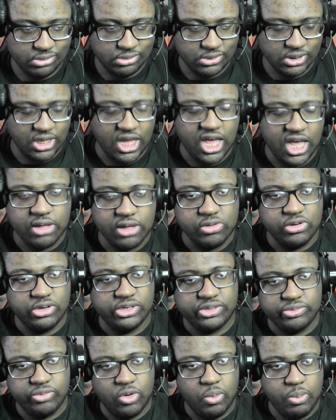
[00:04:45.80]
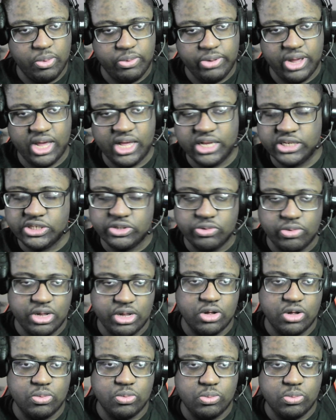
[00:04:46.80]
of course, Roman Reigns as
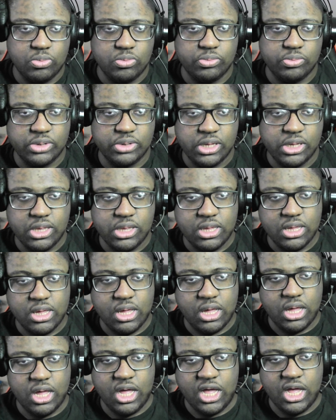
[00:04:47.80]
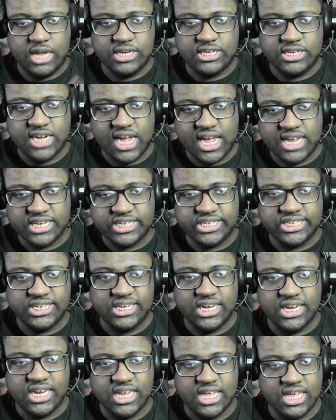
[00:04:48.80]
well. John
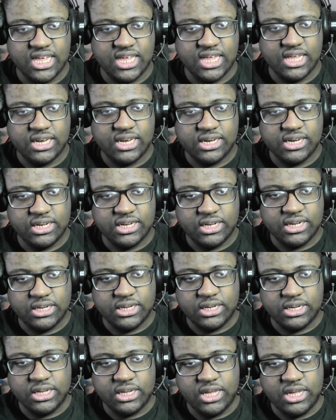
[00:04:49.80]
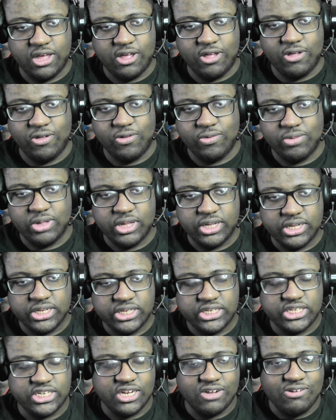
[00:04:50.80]
Cena, you know,
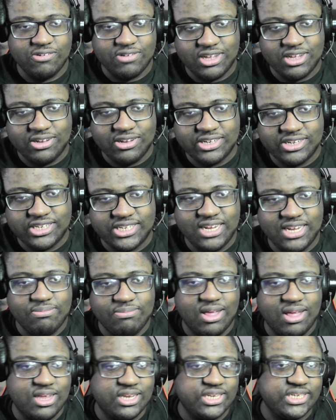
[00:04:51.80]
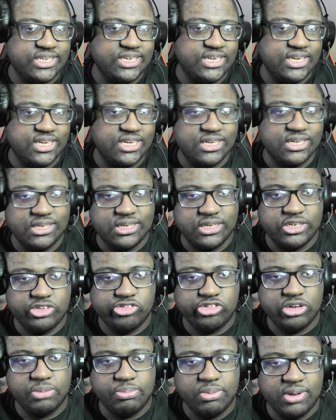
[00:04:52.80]
Stone Cold Steve Austin,
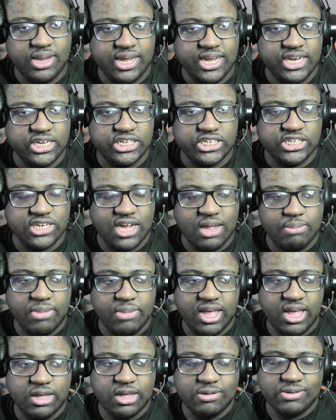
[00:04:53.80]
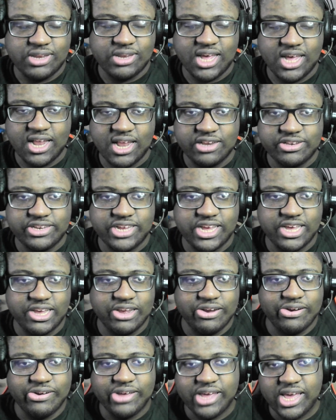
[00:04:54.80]
Triple H, Shawn Michaels, The
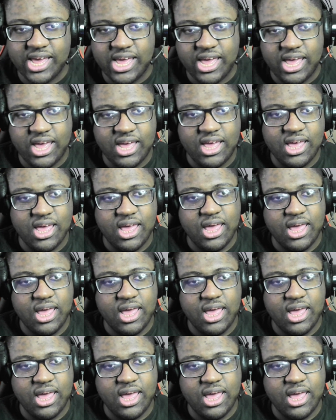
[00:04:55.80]
Undertaker, Kane,